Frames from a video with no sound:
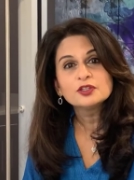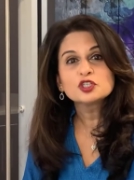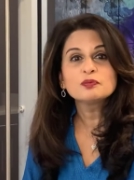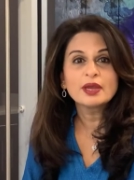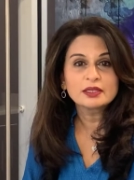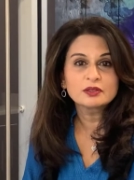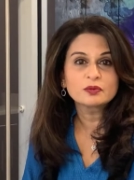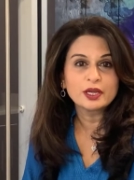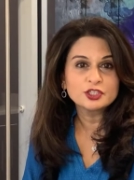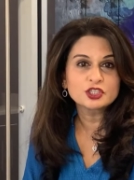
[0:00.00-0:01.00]
to make the
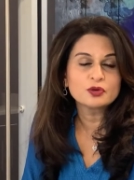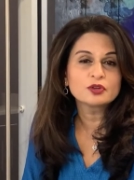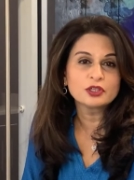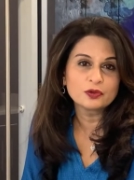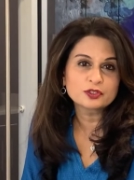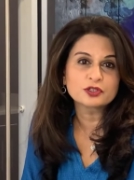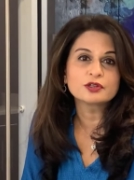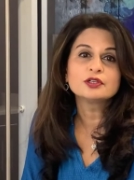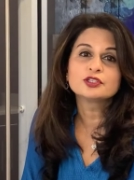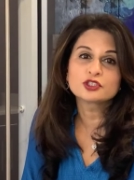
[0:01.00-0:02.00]
ratio
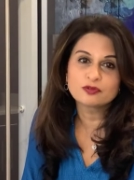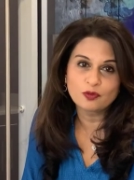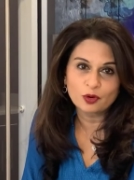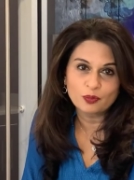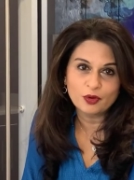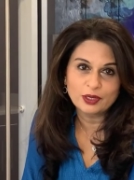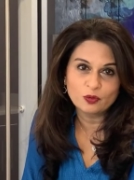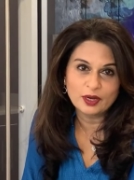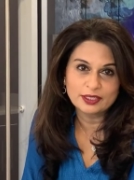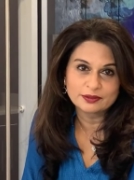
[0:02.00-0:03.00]
closer to four point
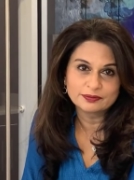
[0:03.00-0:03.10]
one.